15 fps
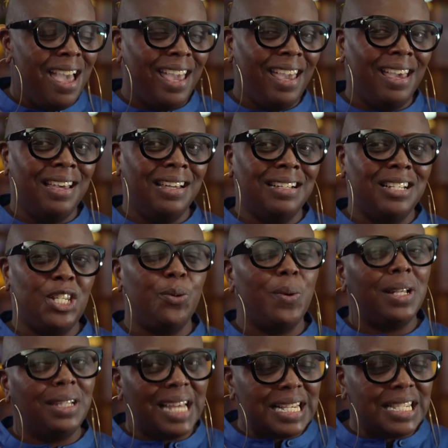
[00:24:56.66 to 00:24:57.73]
and to
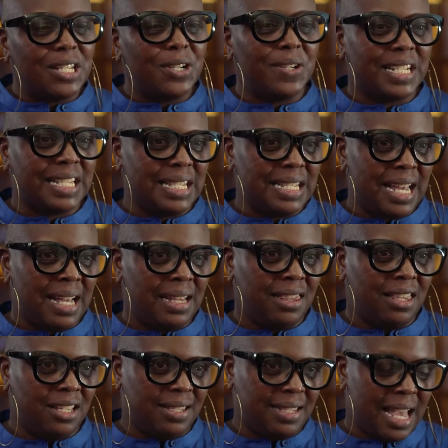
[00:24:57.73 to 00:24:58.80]
a lesser
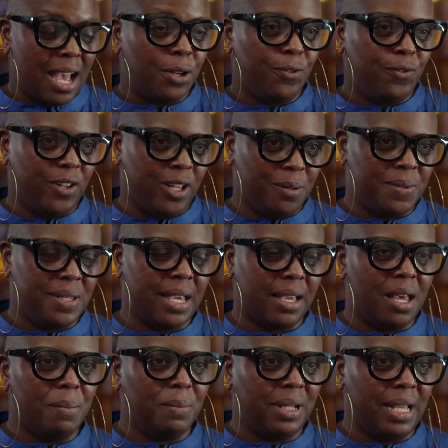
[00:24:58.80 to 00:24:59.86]
extent, the sound films that
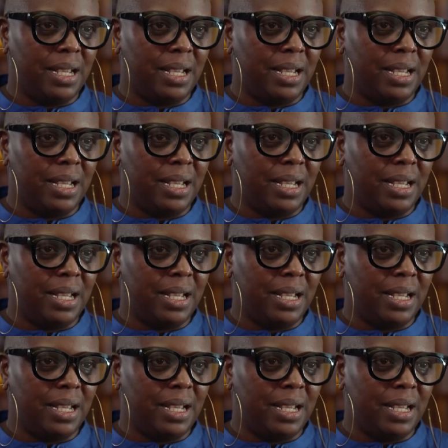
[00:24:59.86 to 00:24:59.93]
come